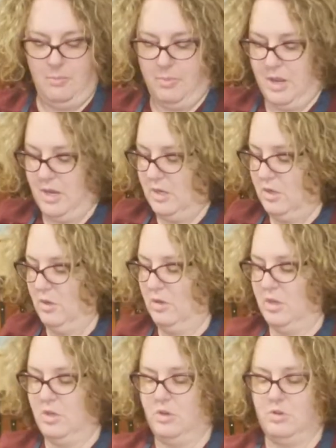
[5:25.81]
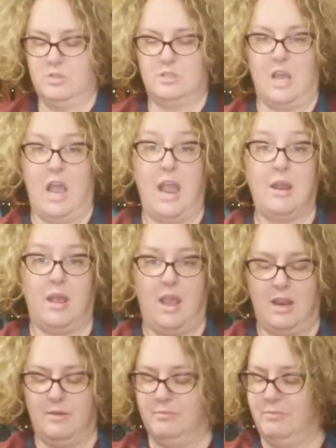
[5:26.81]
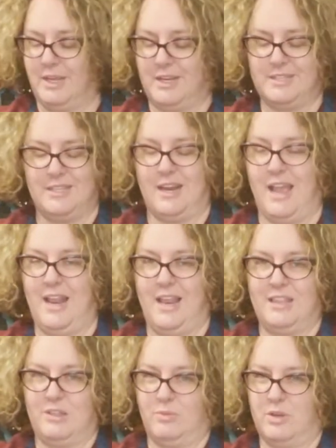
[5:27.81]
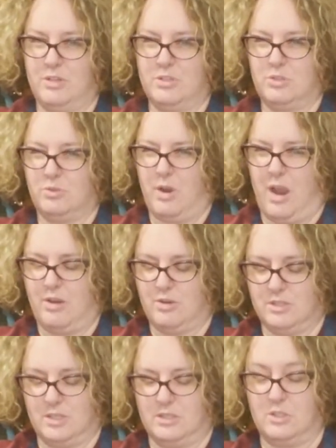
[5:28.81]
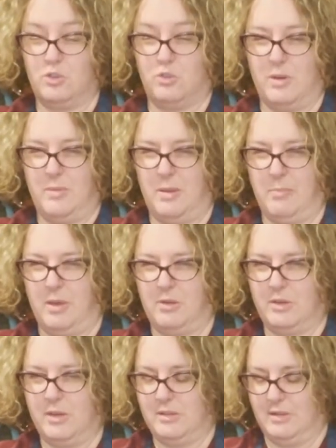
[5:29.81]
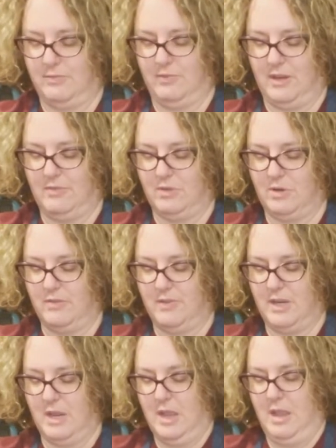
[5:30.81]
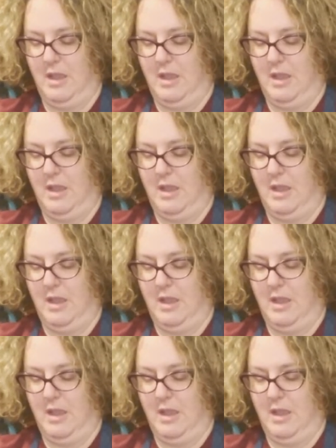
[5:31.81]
But you can use, like I said, I like the Ritz crackers because it's creamy and buttery, the flavor of it.